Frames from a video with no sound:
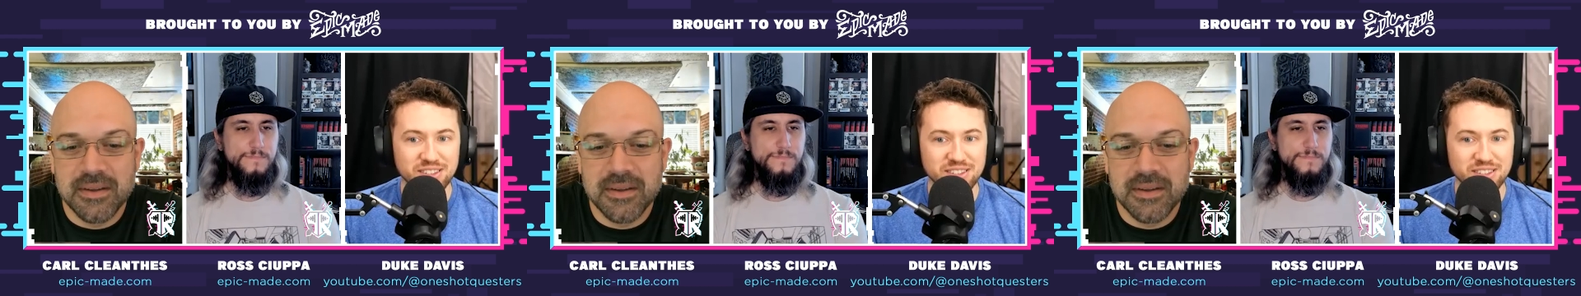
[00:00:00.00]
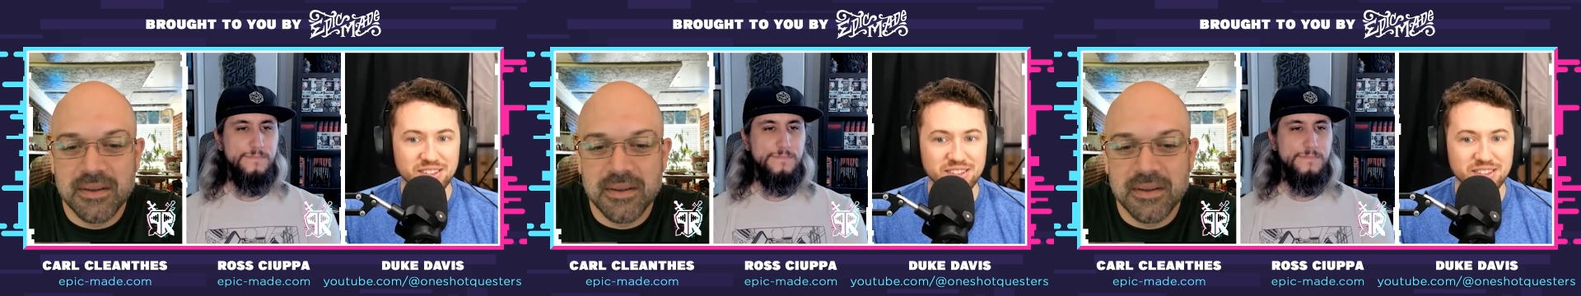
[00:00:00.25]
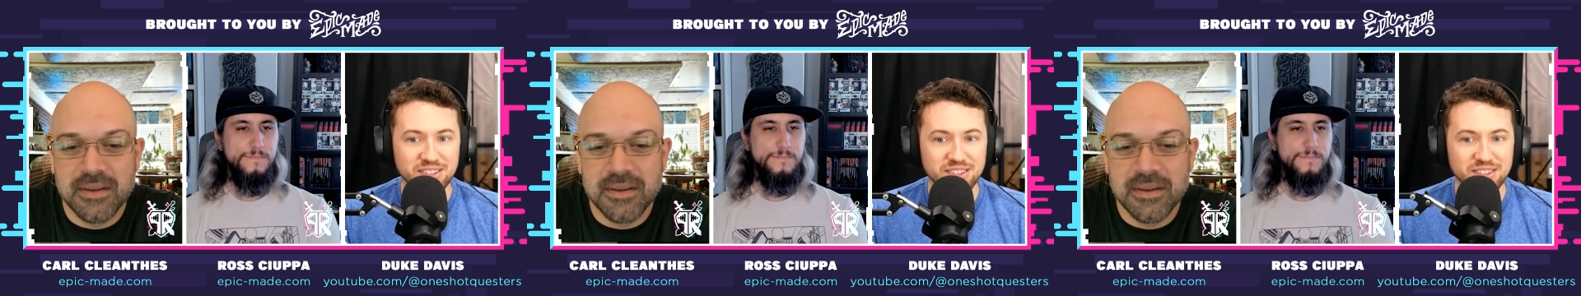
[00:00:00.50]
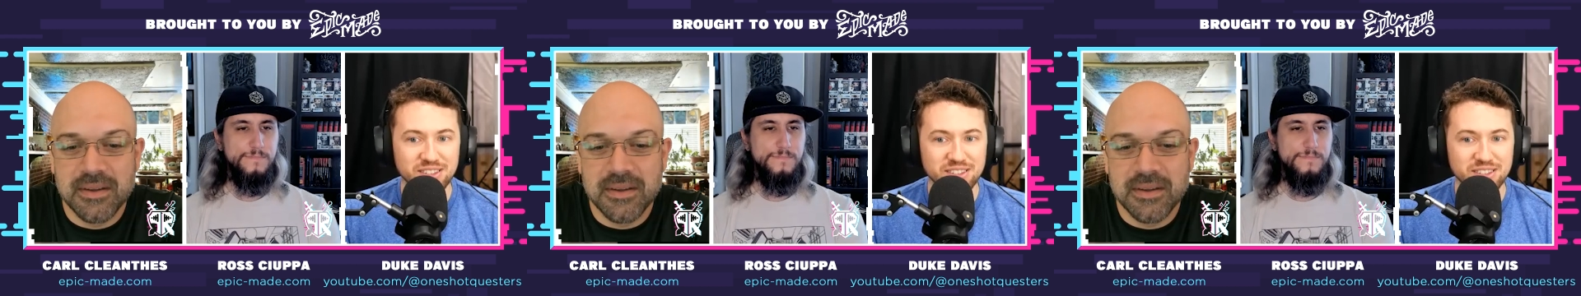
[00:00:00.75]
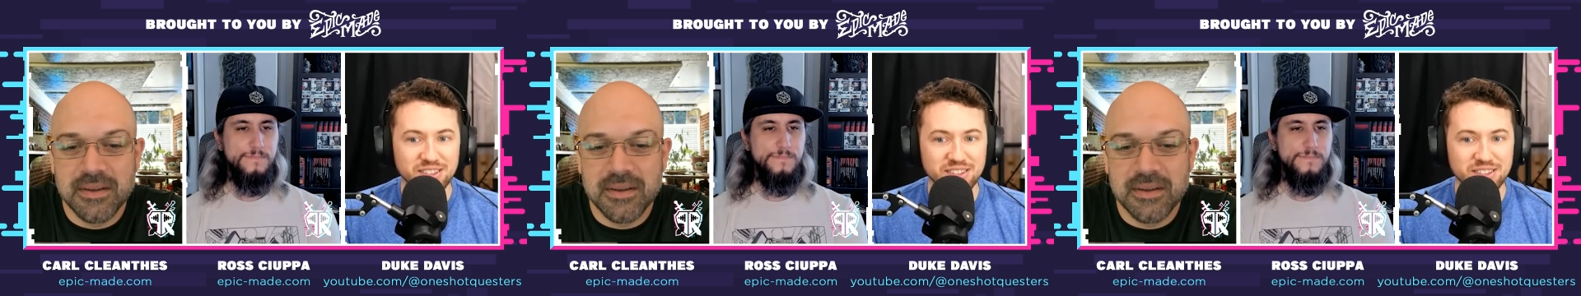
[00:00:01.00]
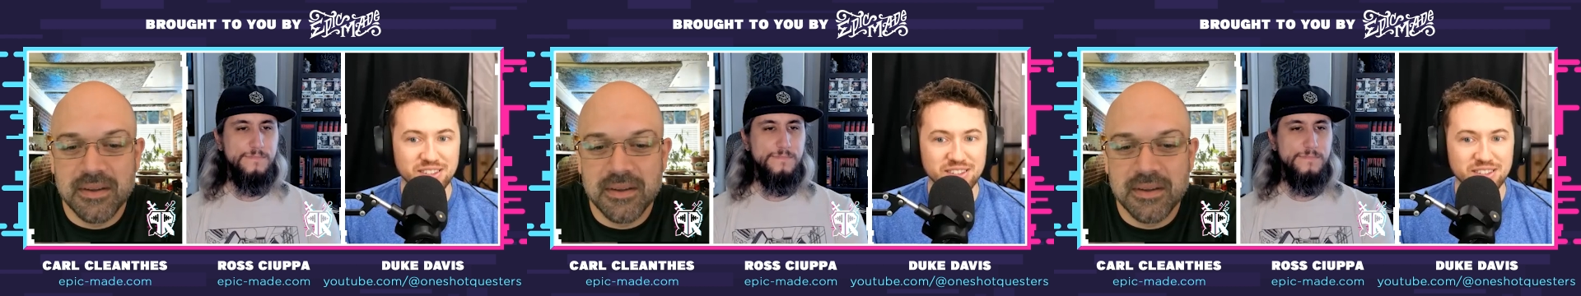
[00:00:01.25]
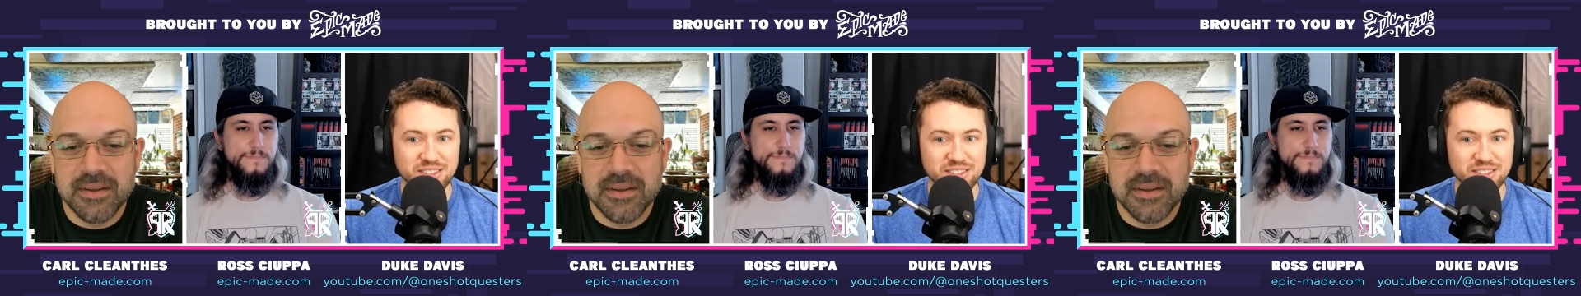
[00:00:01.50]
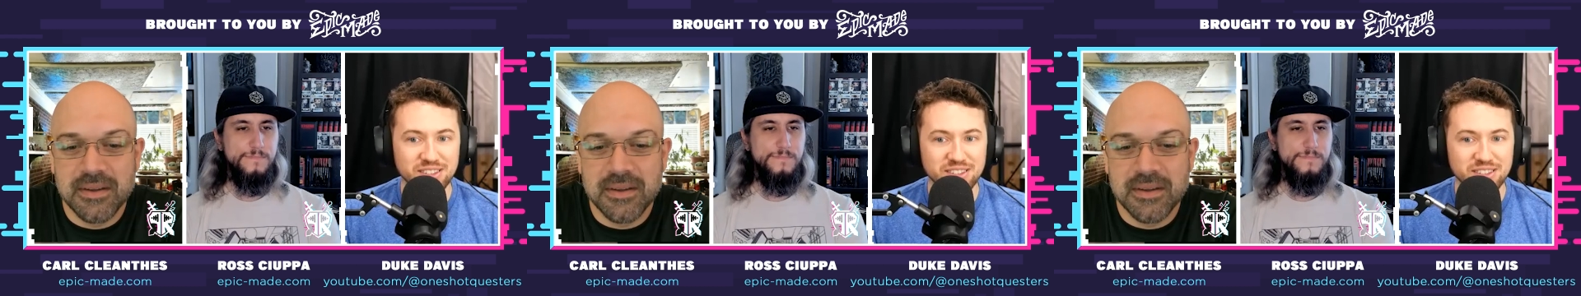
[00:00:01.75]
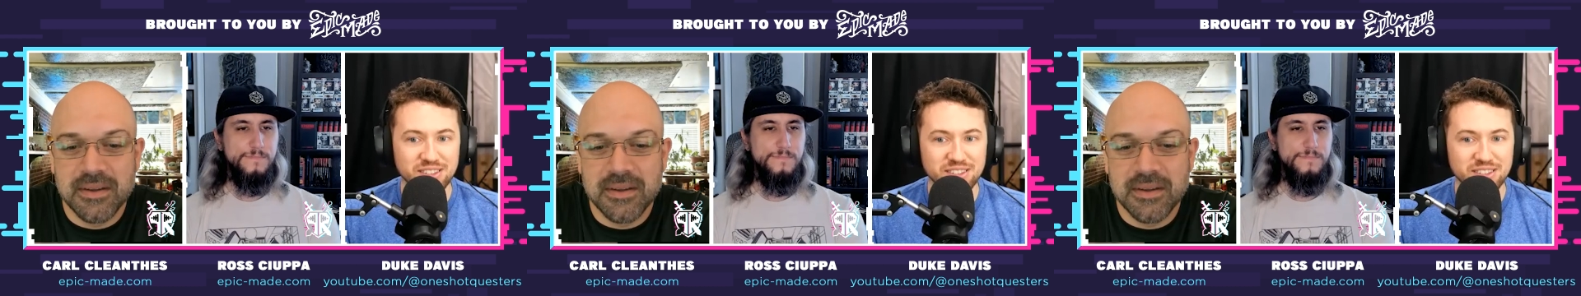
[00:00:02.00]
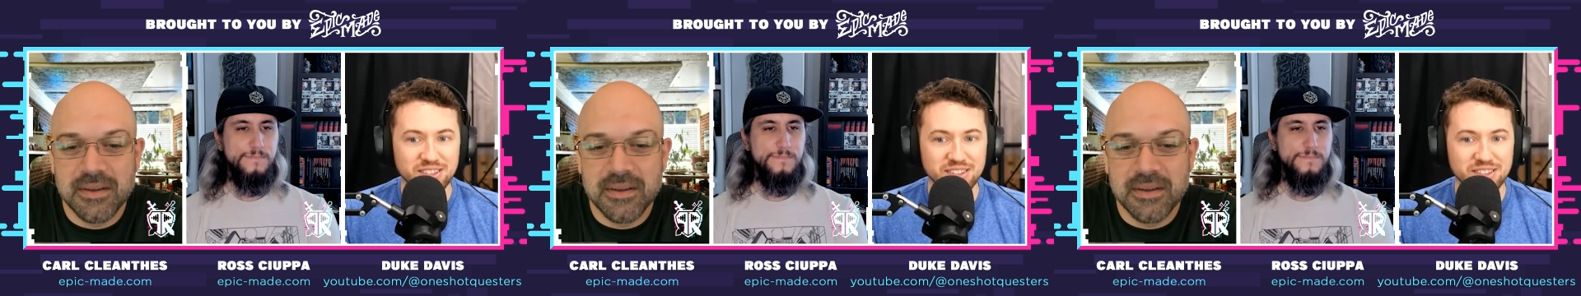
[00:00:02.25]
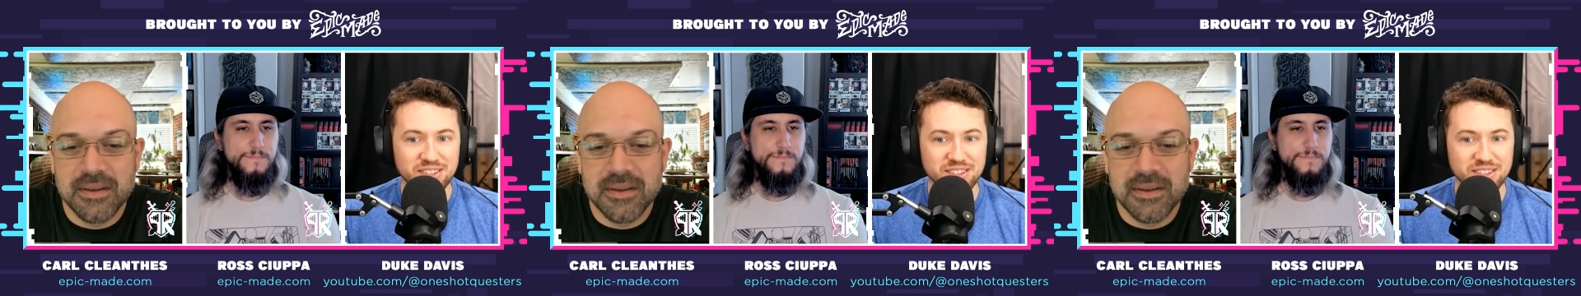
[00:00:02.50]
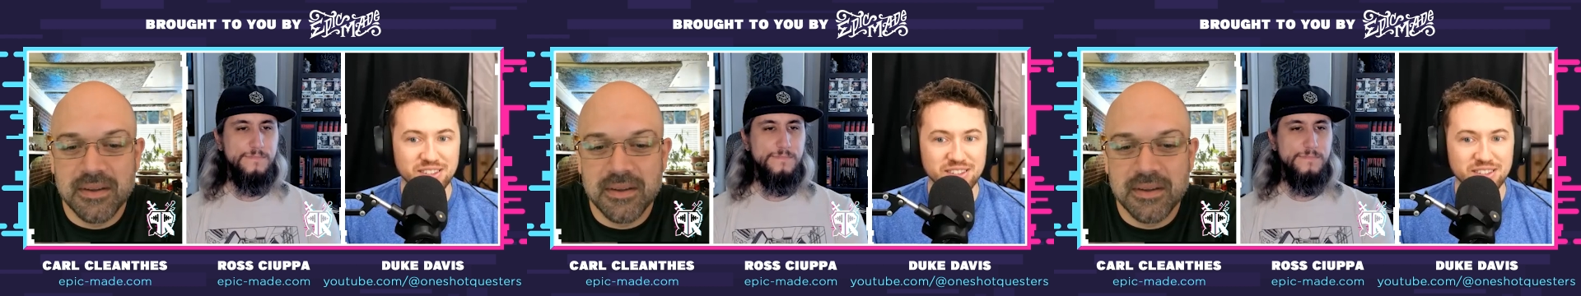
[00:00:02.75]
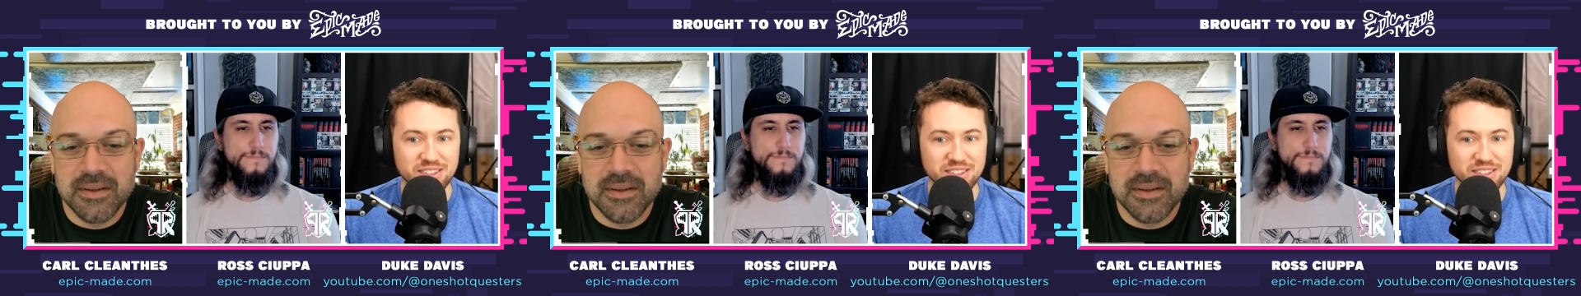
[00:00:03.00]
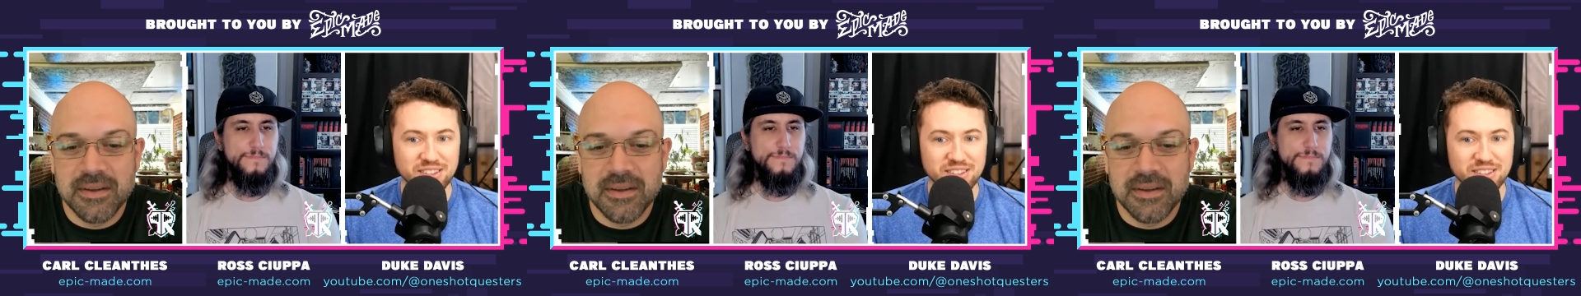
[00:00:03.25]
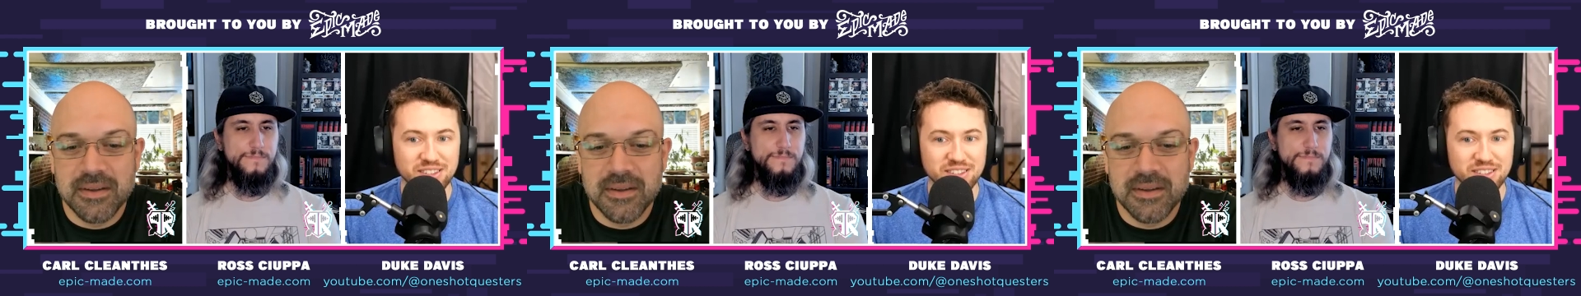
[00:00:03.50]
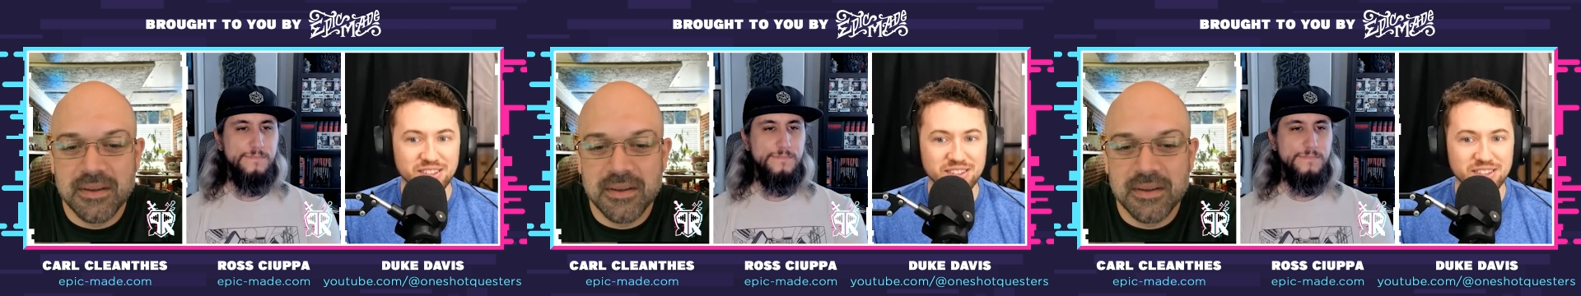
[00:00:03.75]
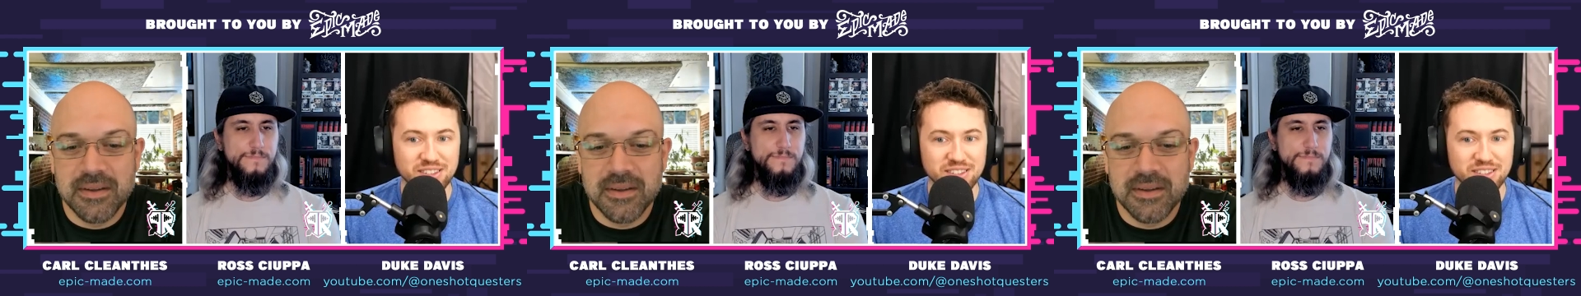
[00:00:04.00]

No one is speaking in this clip.